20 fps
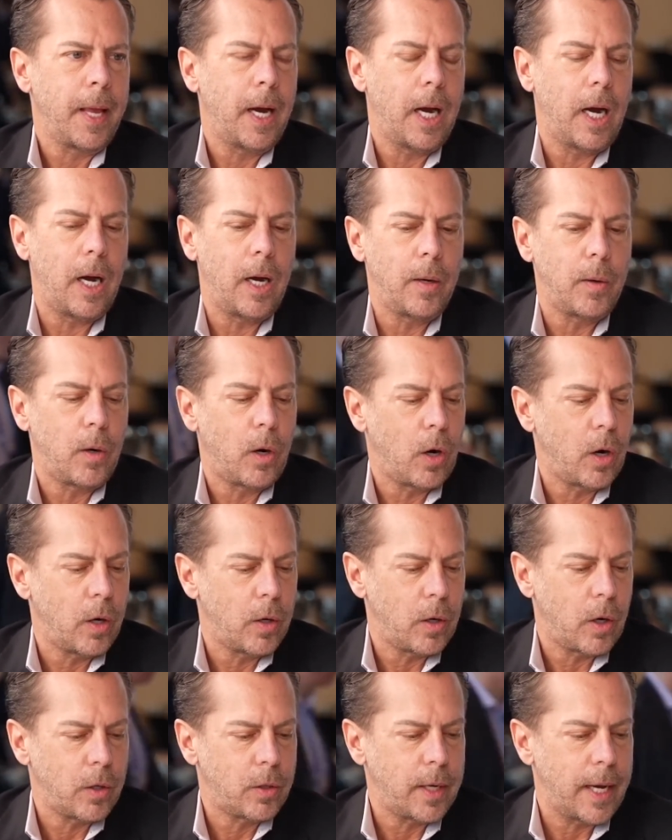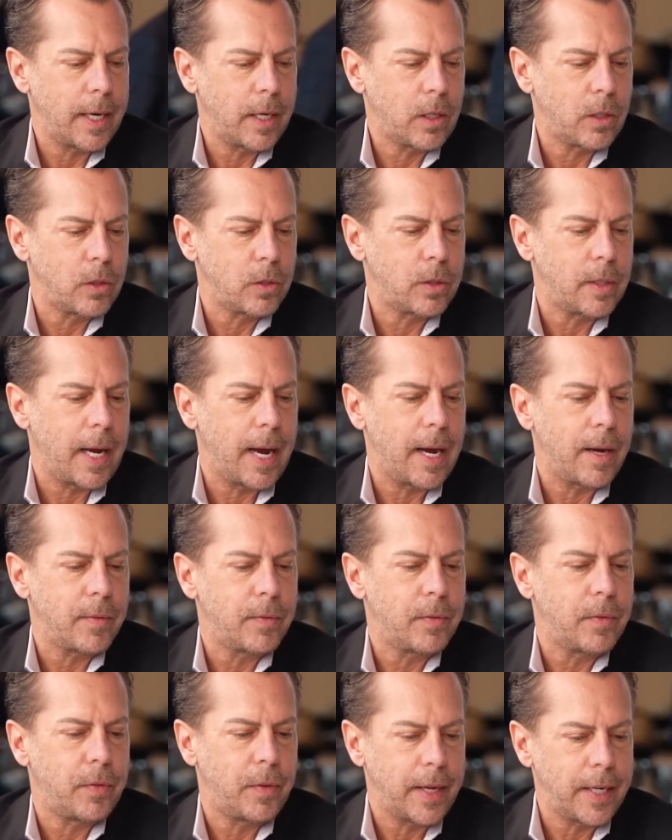Our technical staff
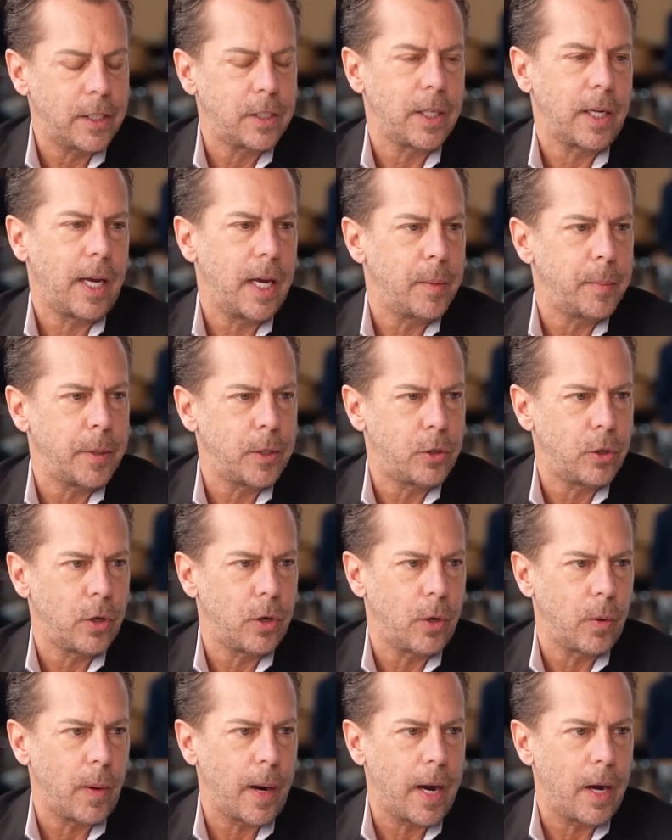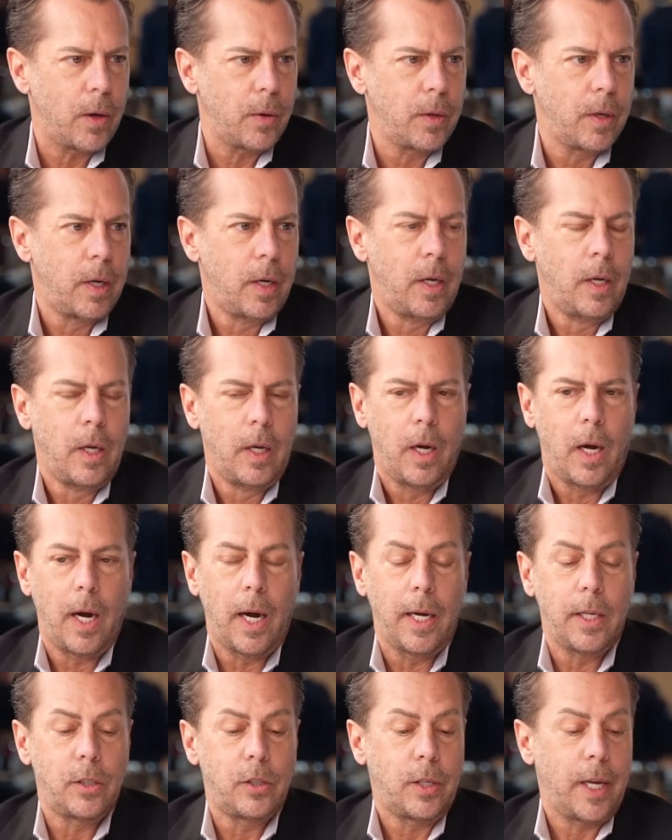thinks it can be turned around.
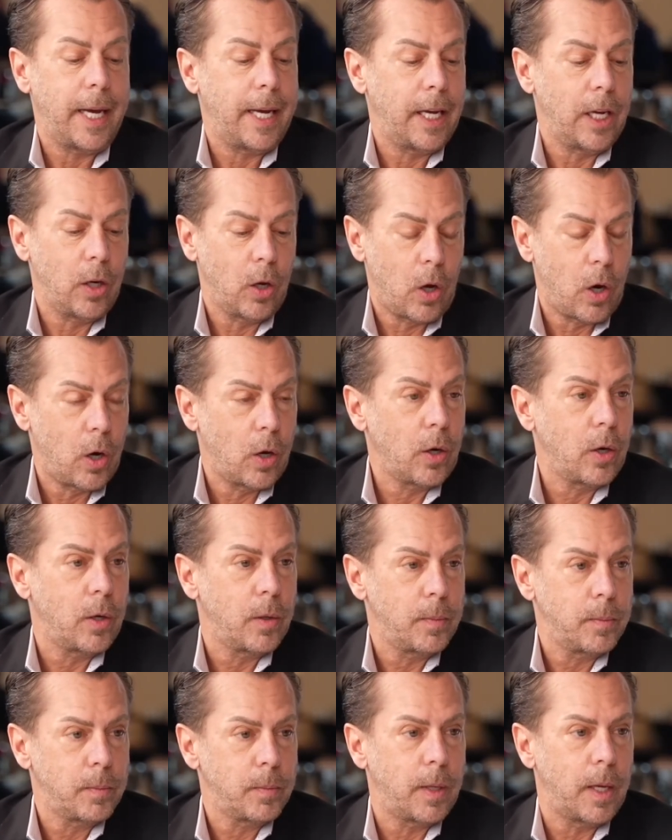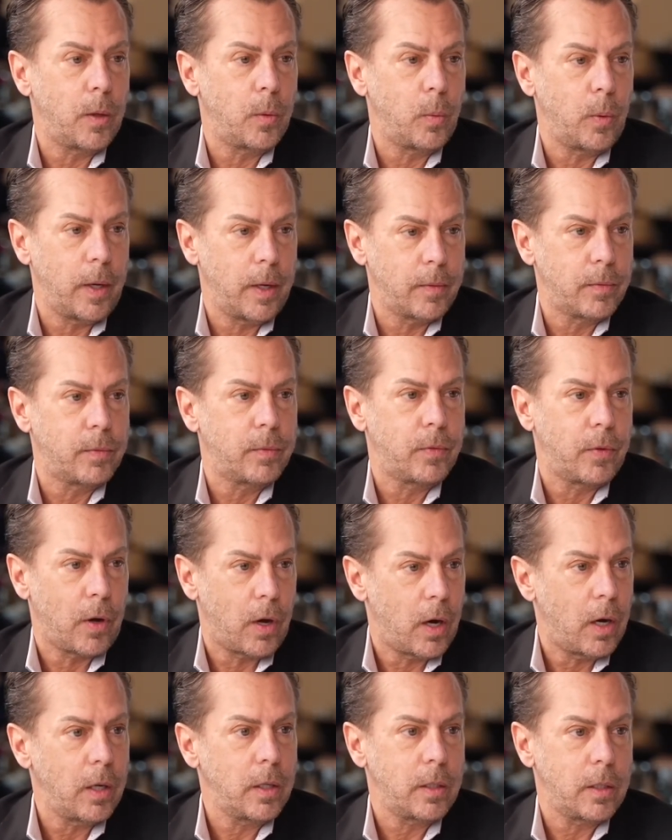It's taking longer than we have
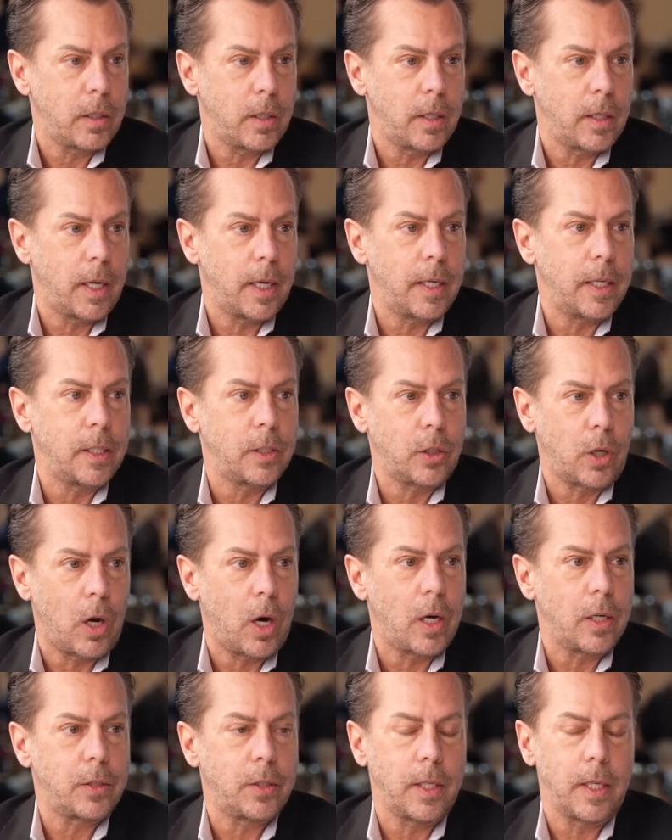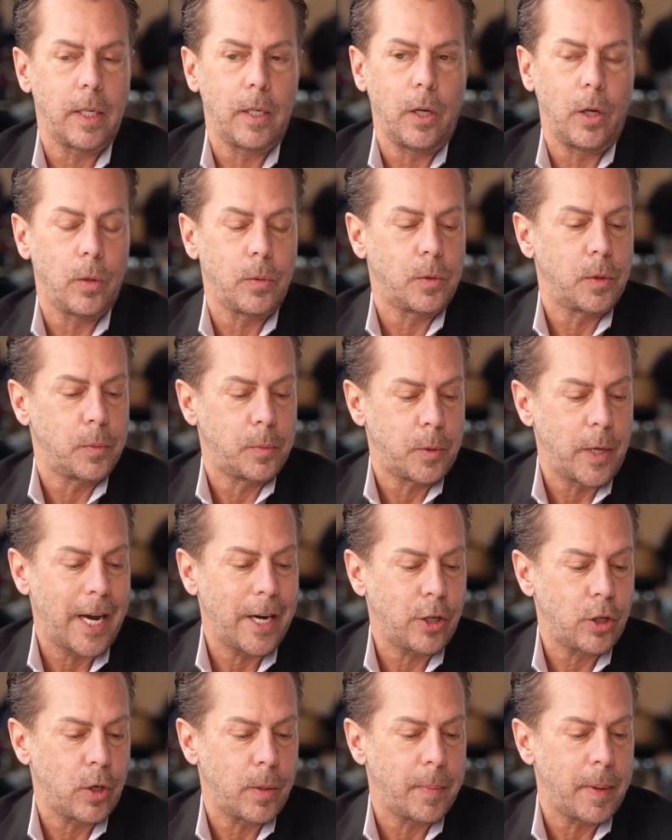thought, and it's costing
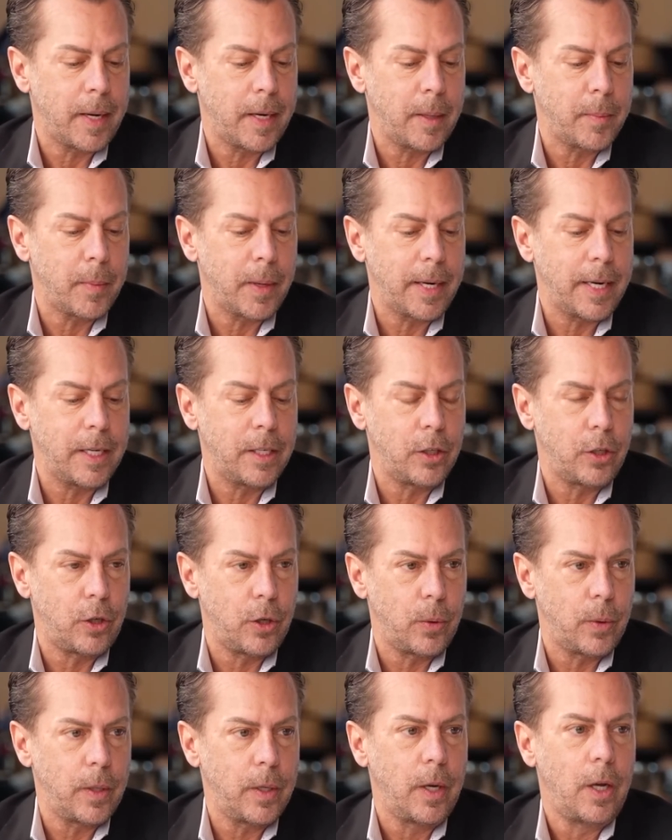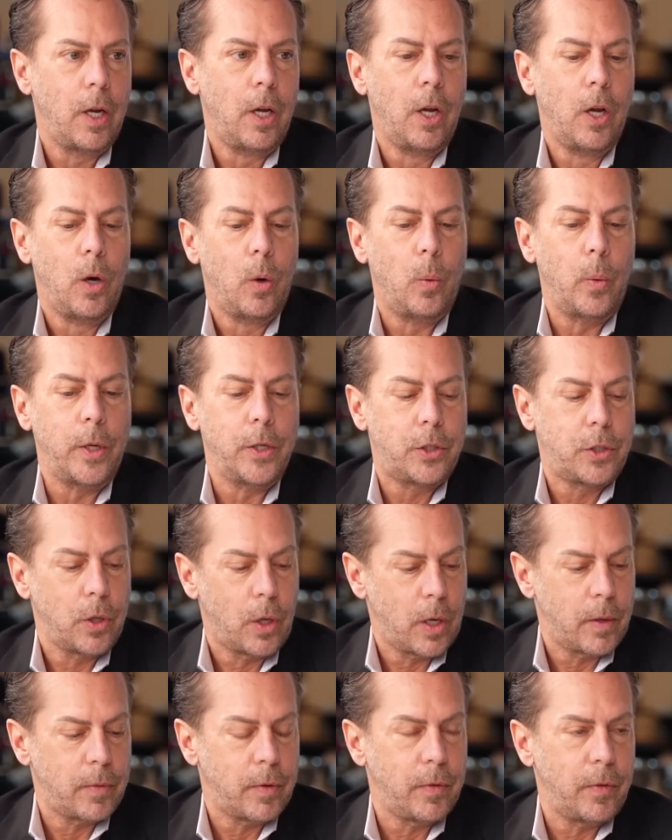substantial amount of money to do it. We
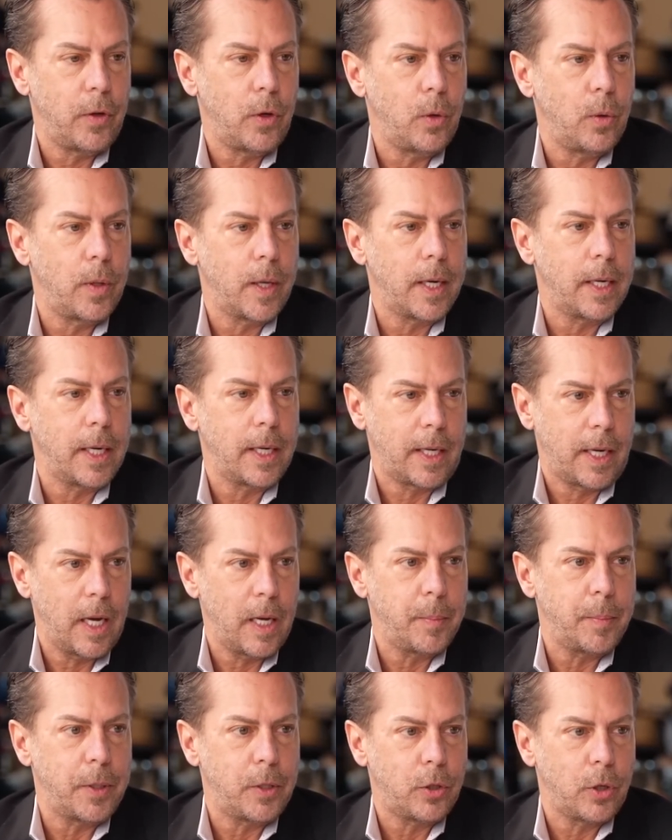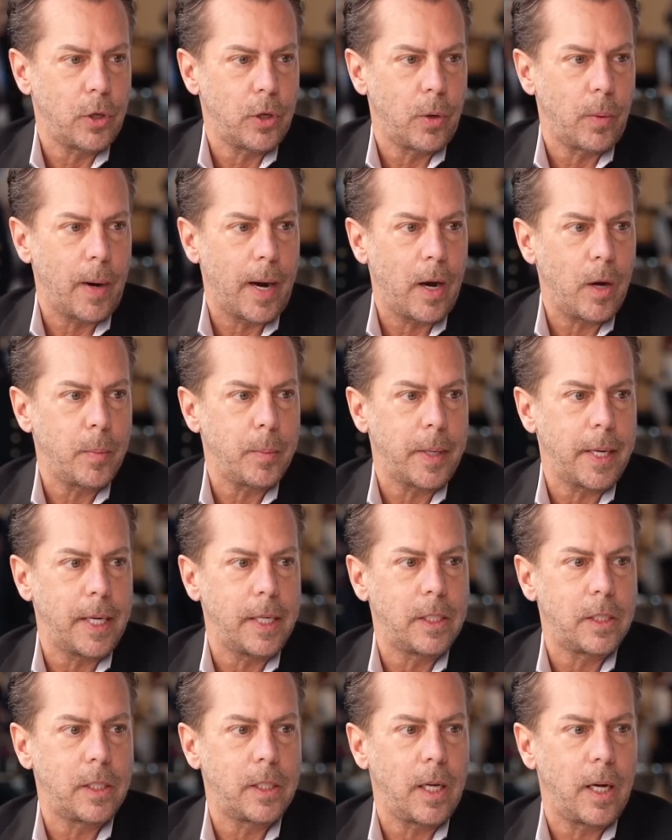still have a view that it can be turned around, but
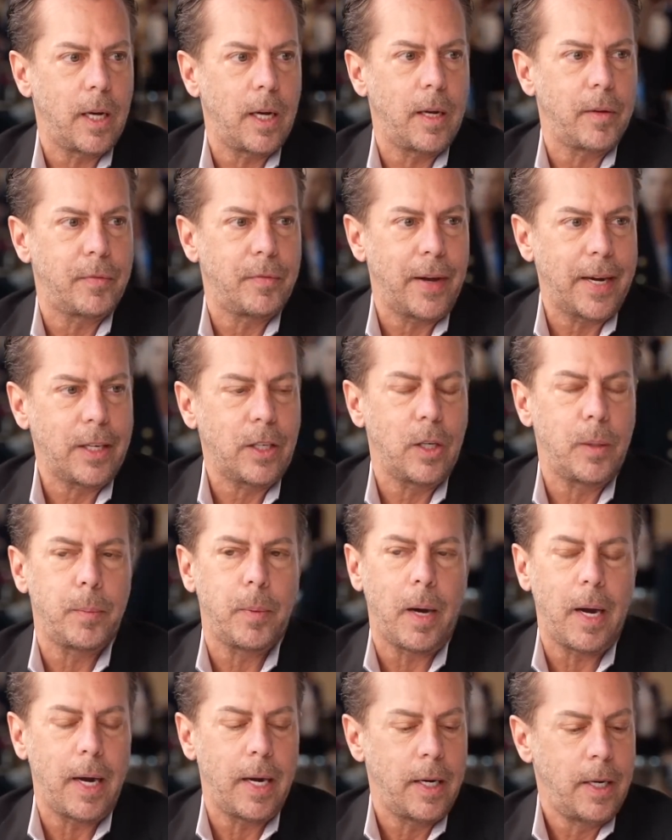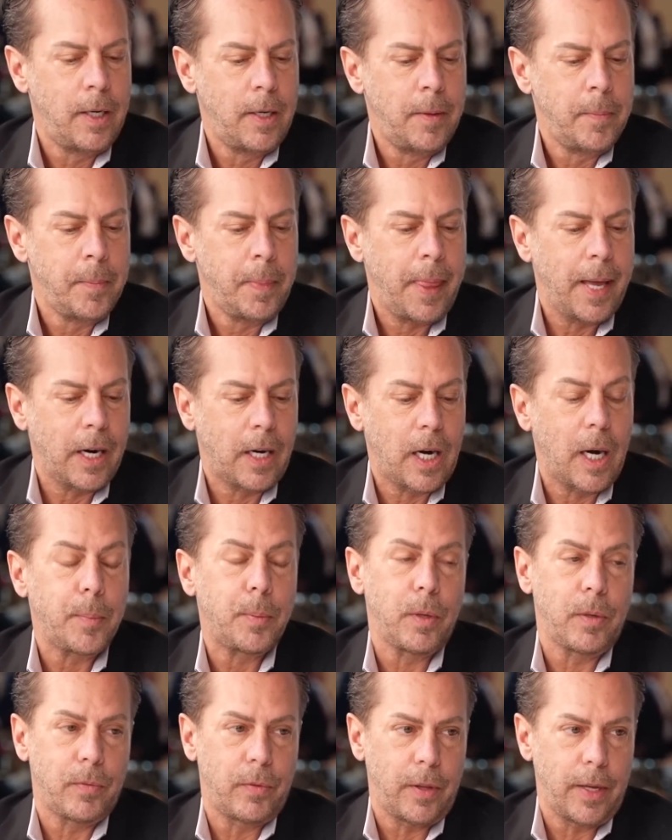it's affected by a
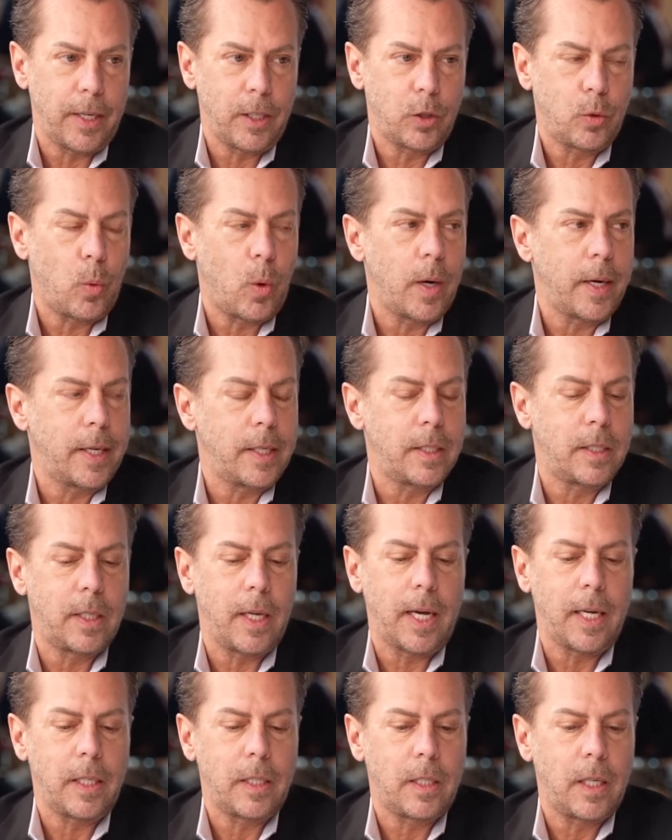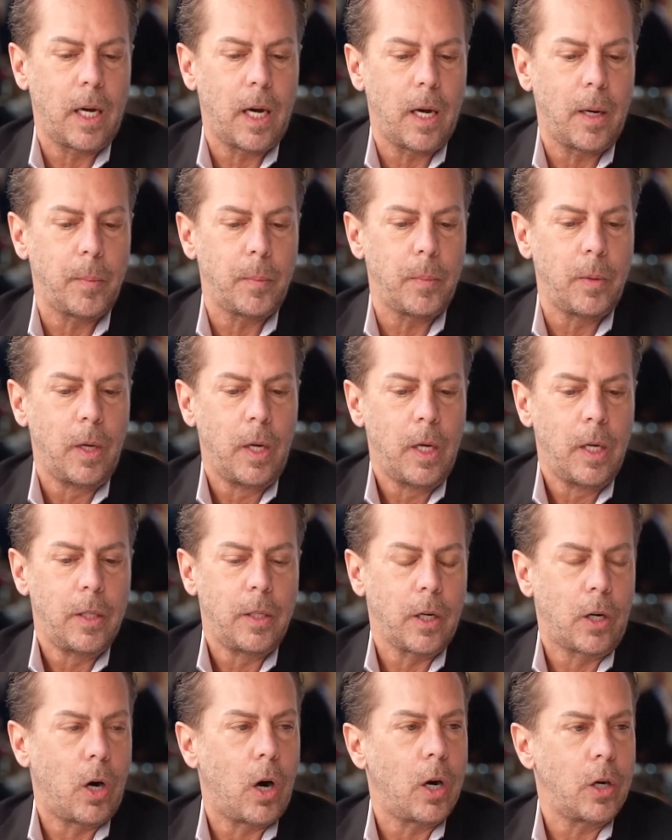couple of things. One is that
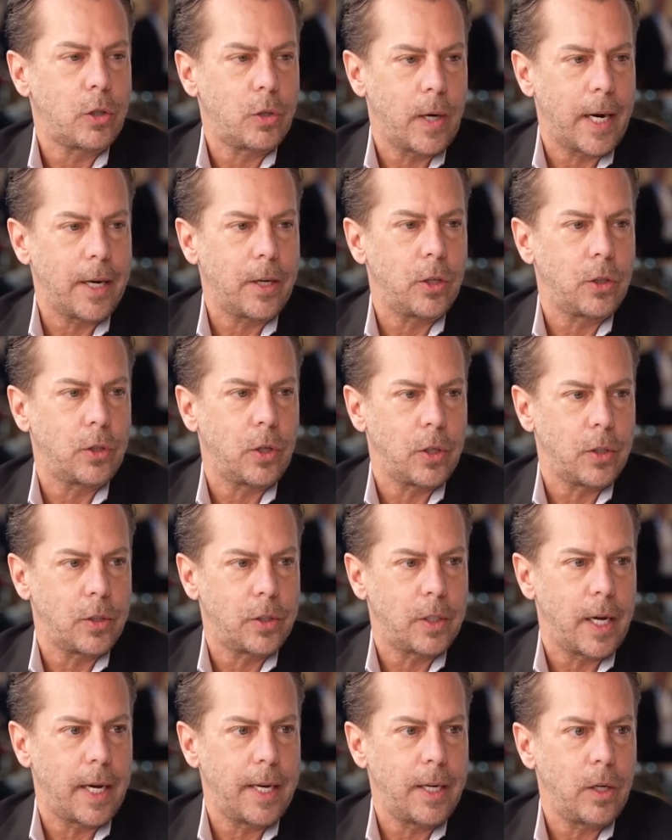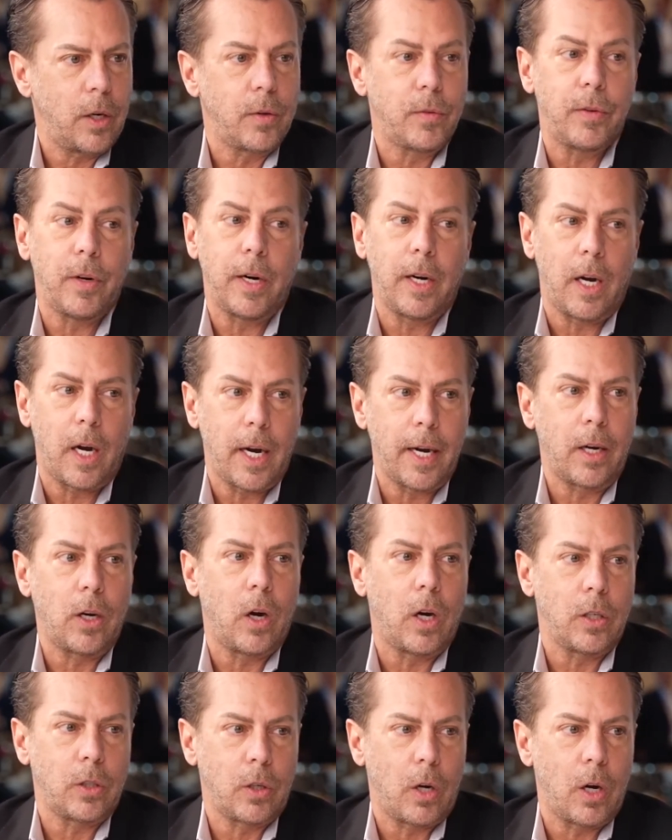the contractors on site are very high
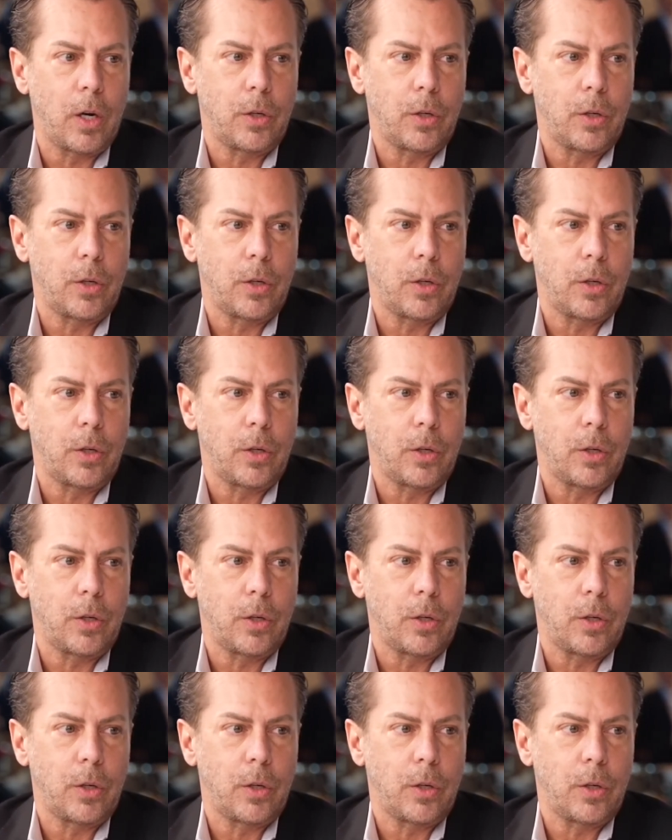cost